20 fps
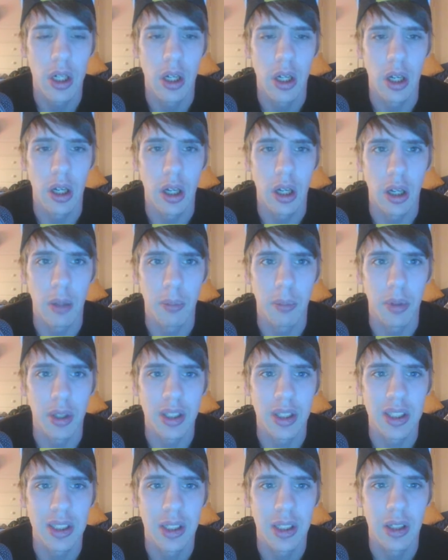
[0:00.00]

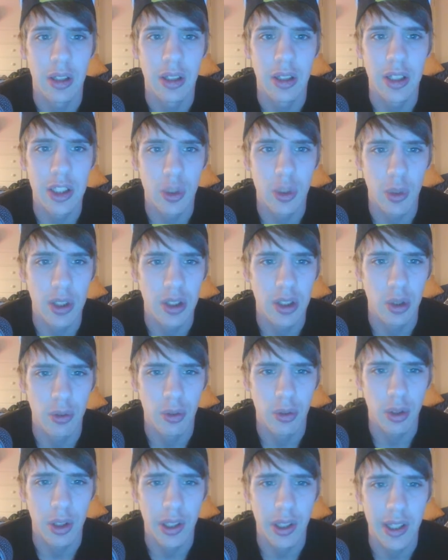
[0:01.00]
But this quest
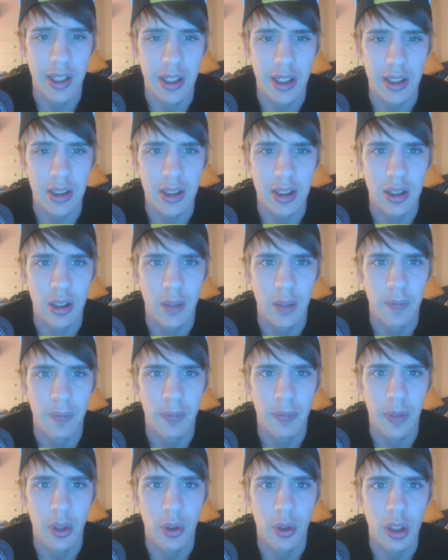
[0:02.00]
overall I think is
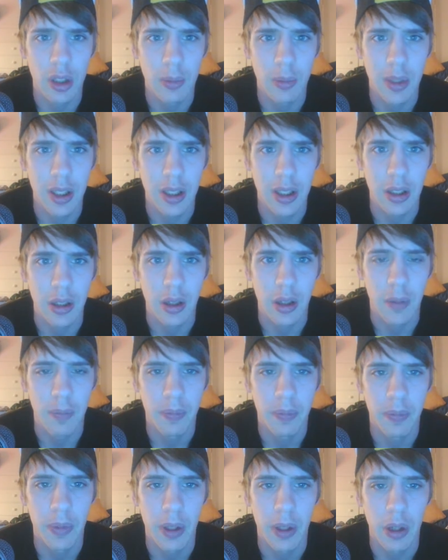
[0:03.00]
going to be
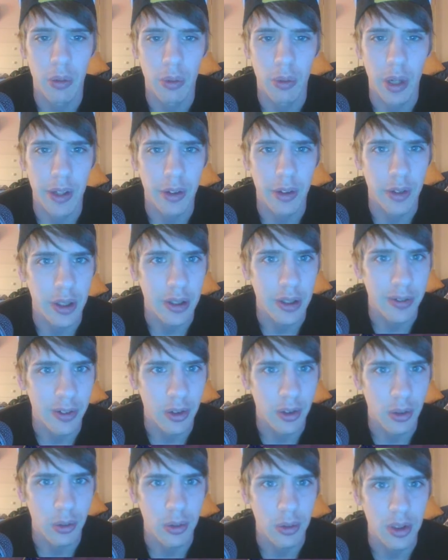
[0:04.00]
rather
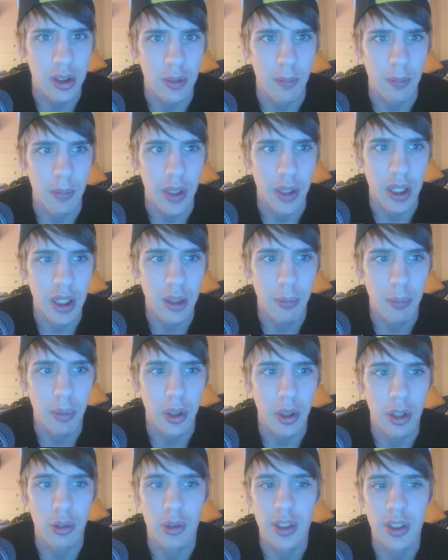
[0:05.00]
difficult to make,
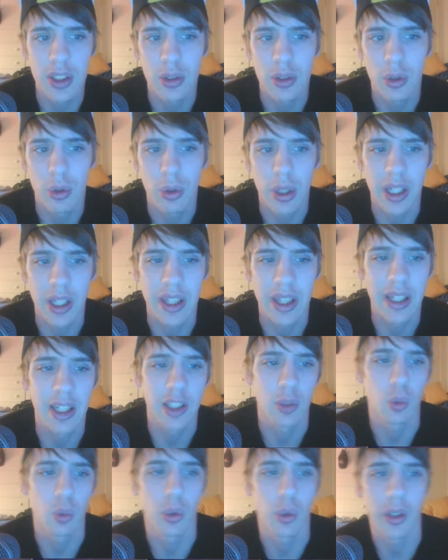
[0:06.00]
but Crystal Core I think is
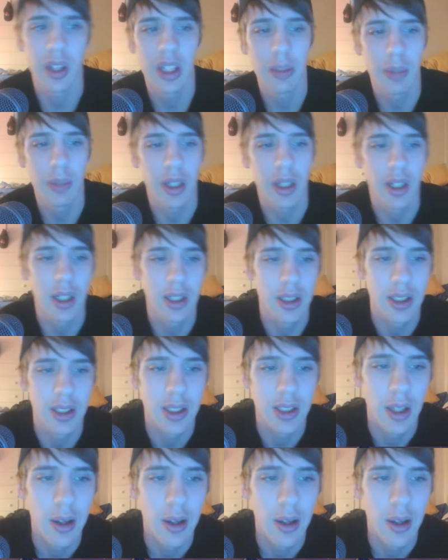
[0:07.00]
worth it, because